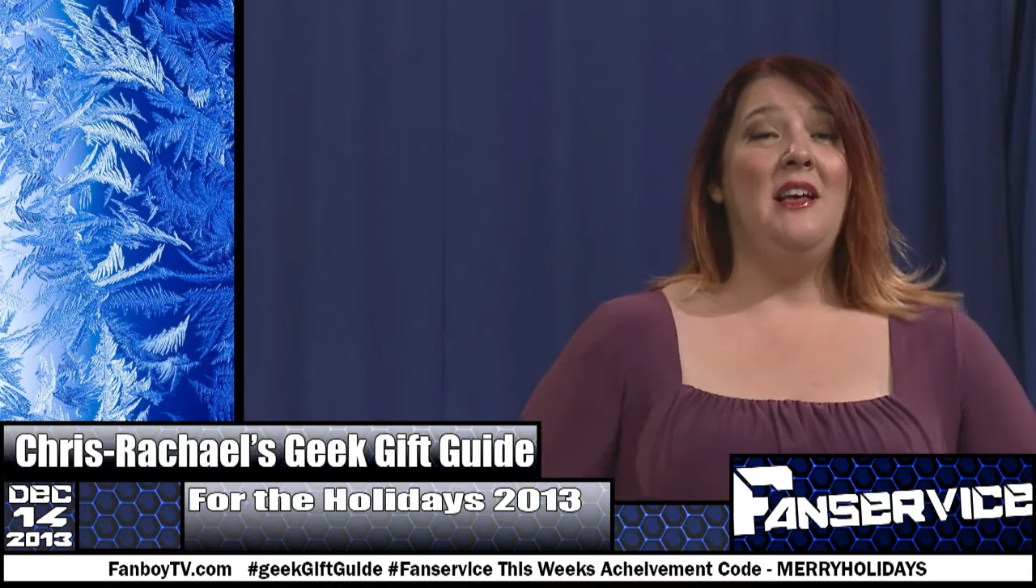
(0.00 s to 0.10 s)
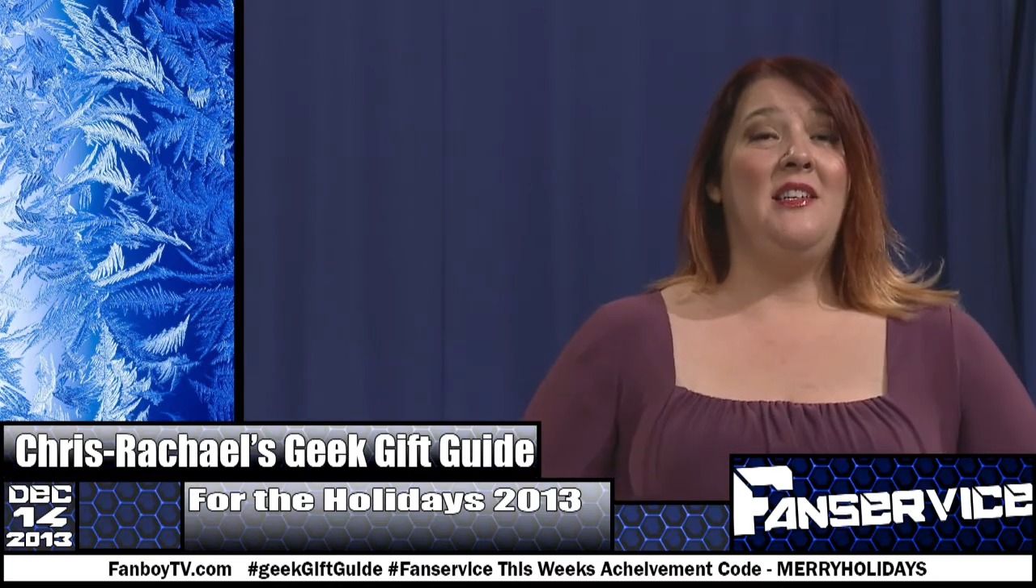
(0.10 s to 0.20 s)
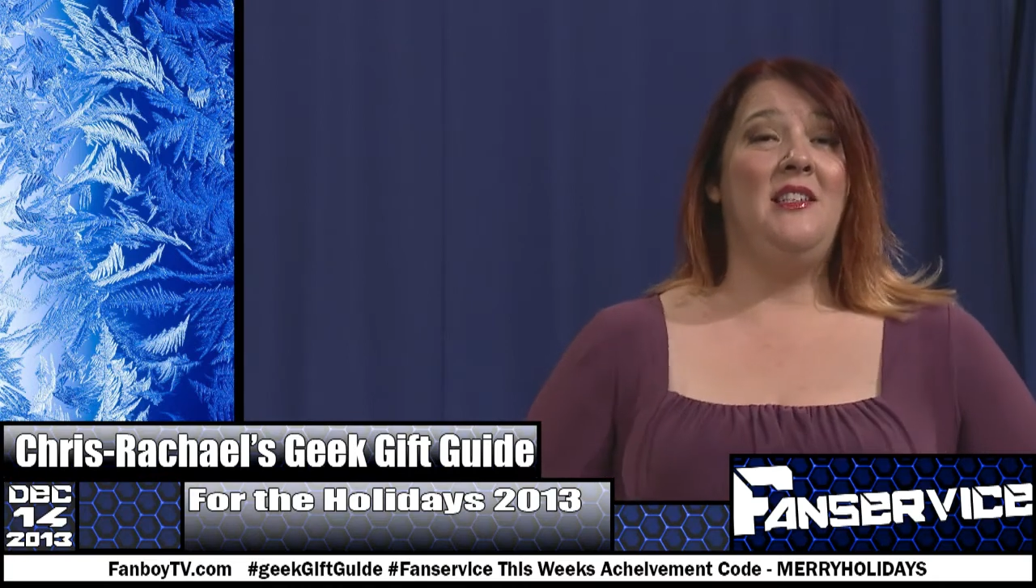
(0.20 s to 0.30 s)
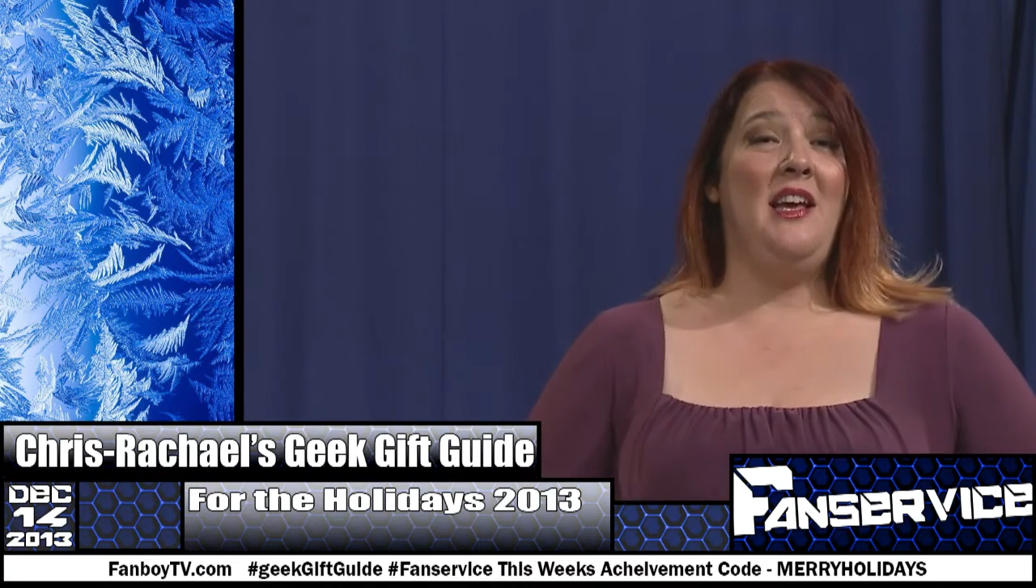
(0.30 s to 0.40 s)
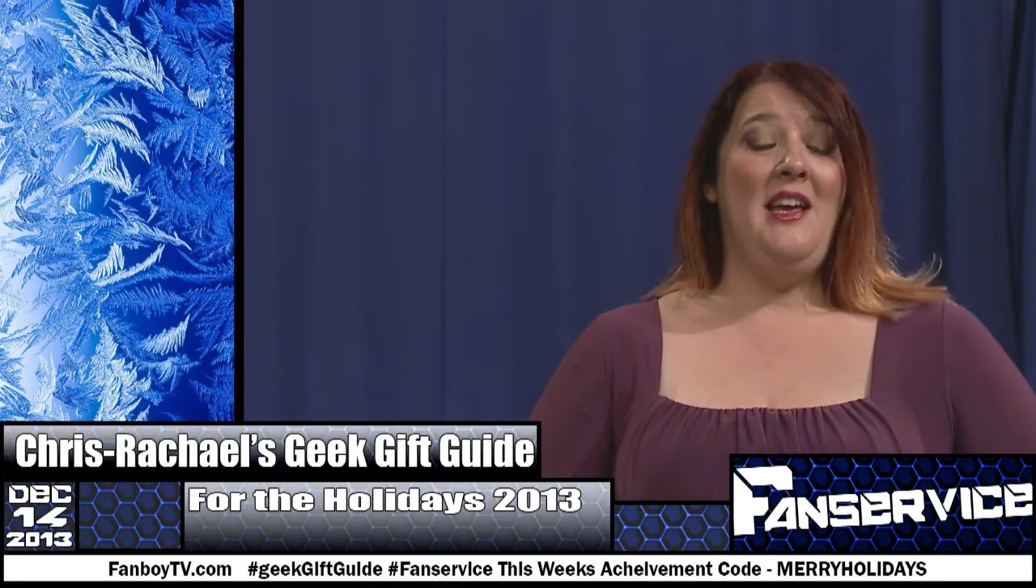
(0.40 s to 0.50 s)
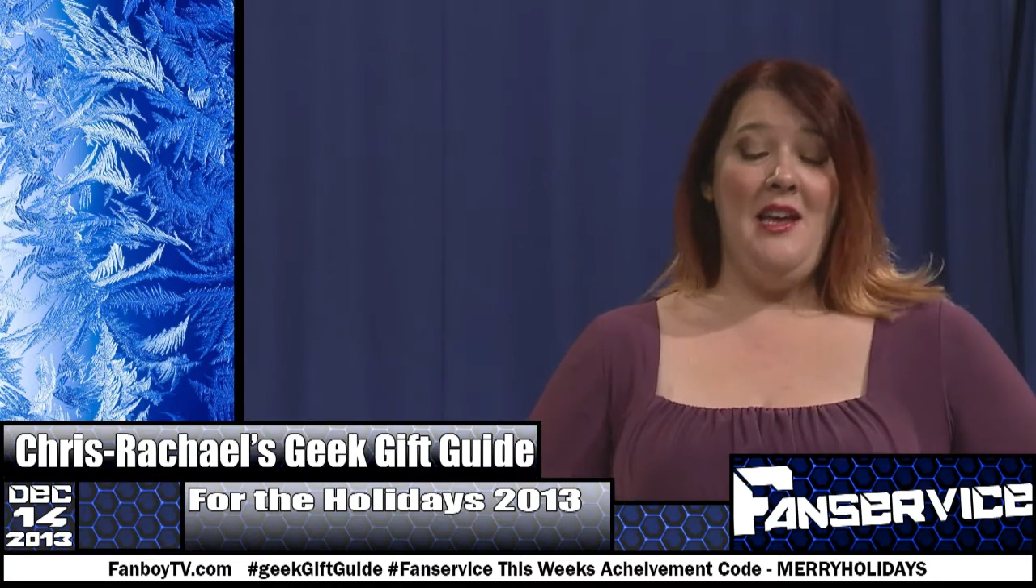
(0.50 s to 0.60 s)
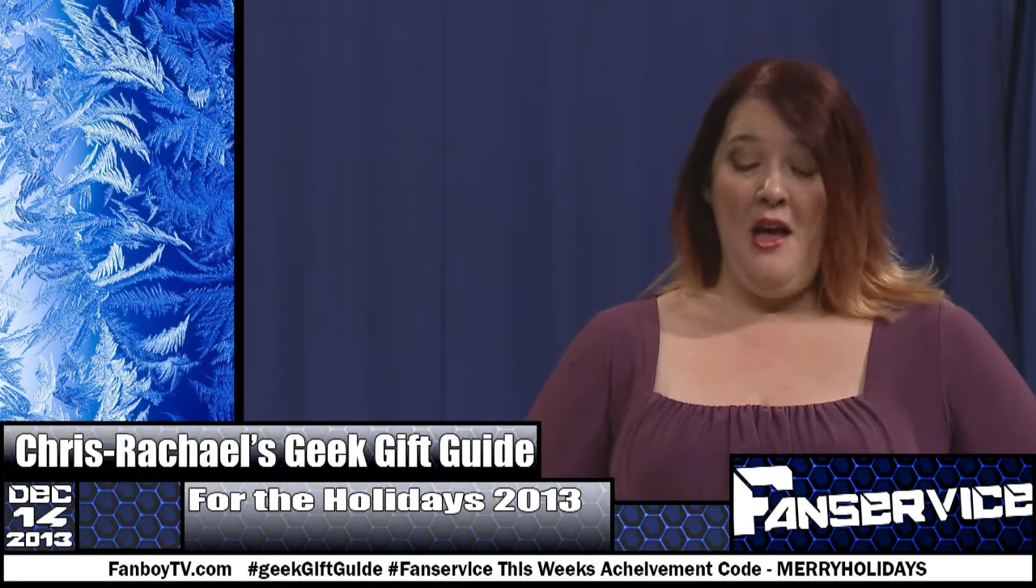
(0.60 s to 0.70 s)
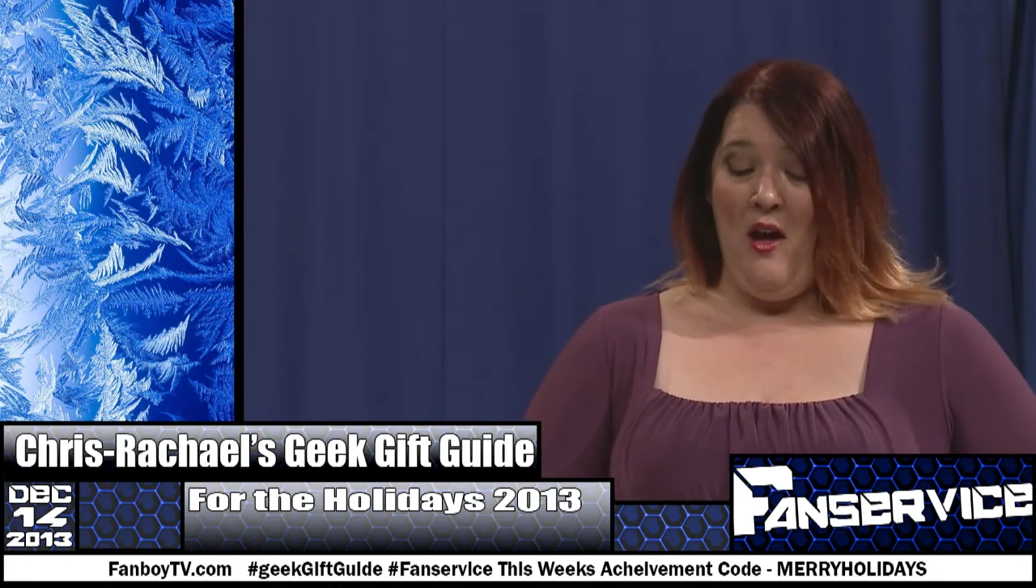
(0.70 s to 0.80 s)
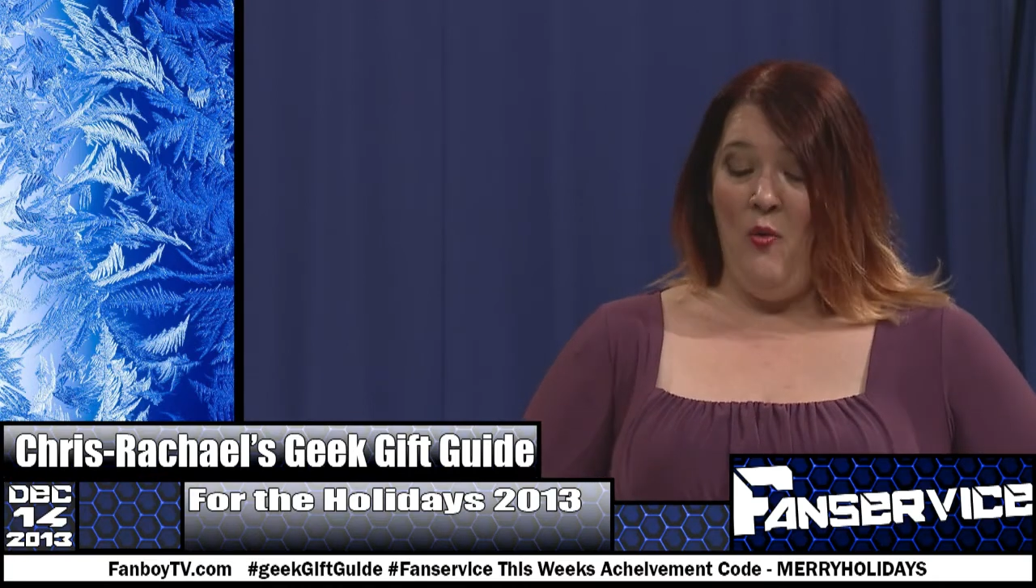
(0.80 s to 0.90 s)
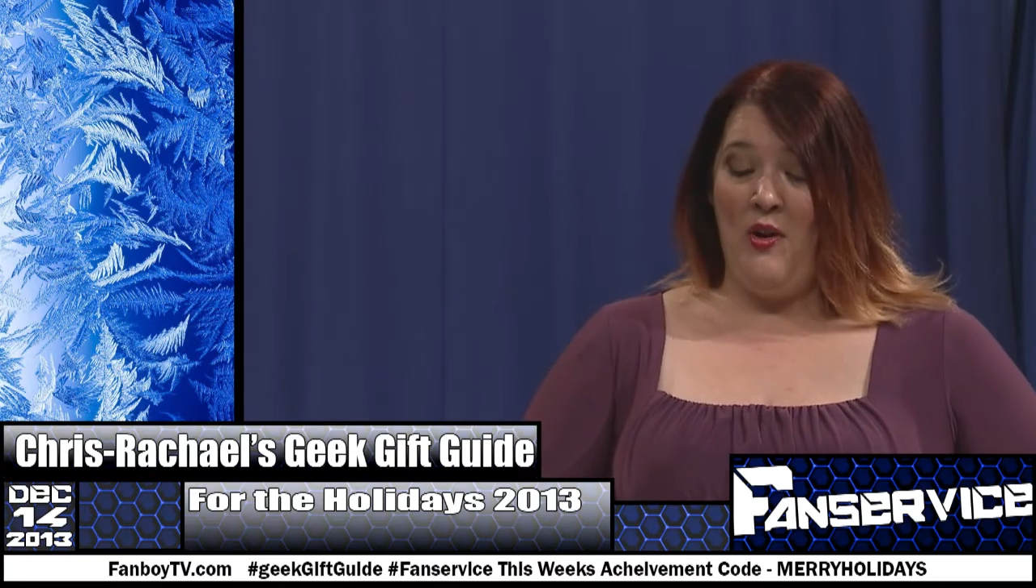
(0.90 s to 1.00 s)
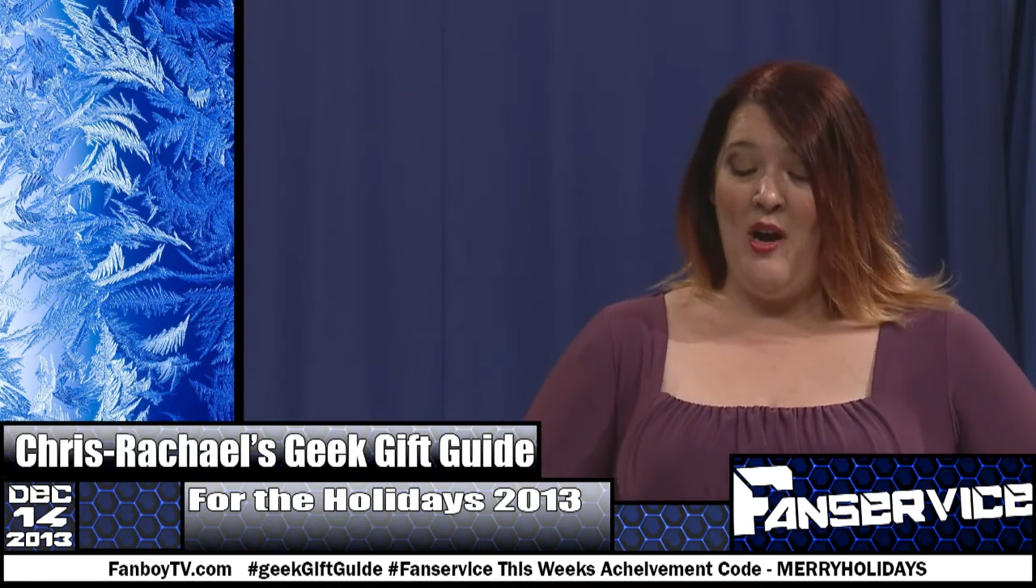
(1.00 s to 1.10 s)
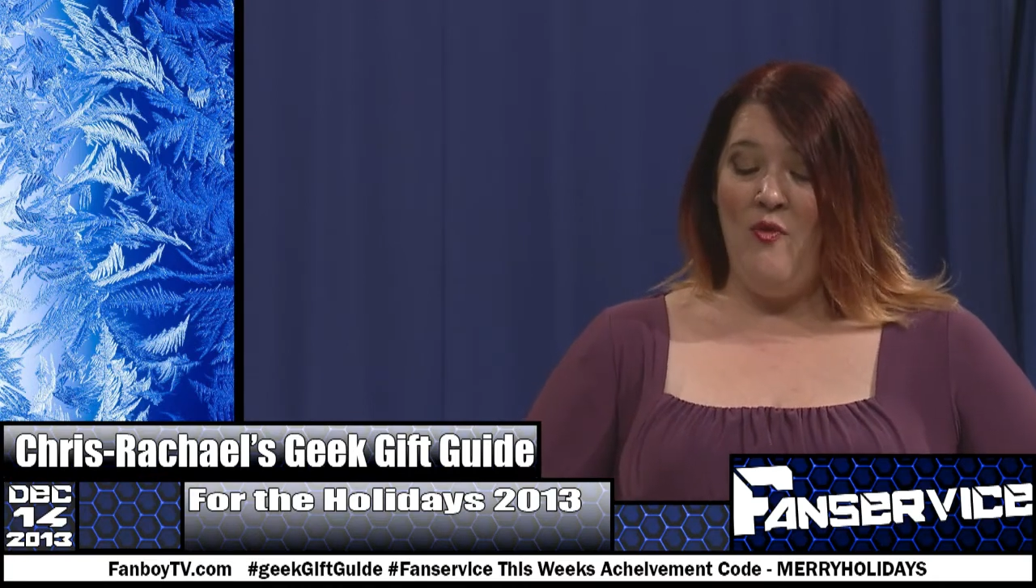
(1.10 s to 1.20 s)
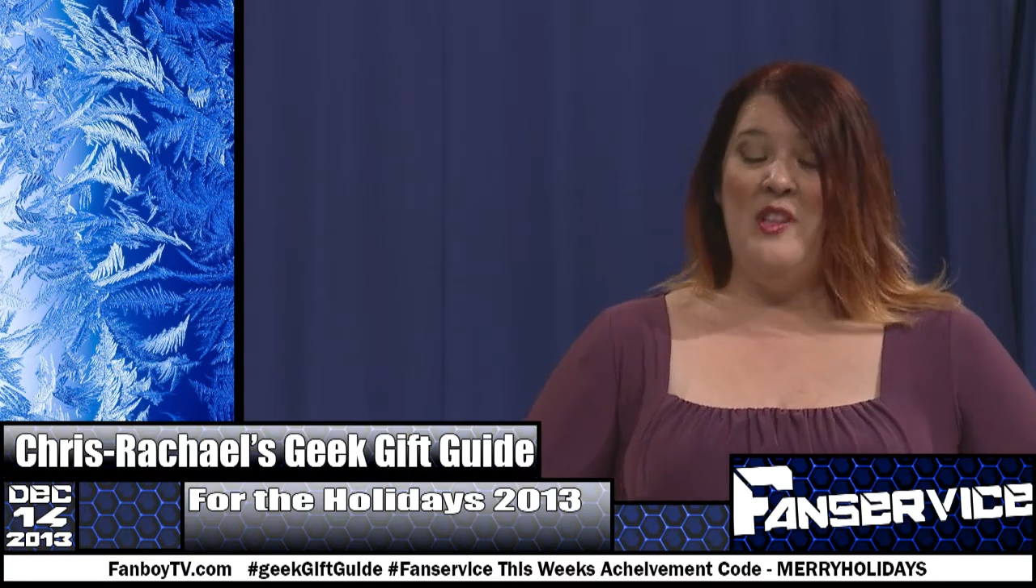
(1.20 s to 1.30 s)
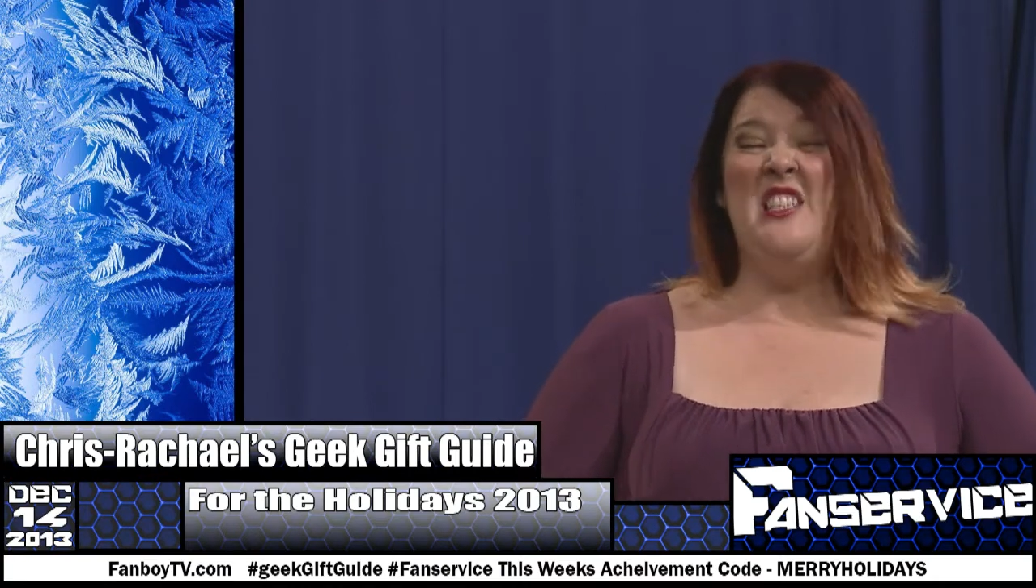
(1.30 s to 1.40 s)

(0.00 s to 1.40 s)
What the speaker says: Today, we're covering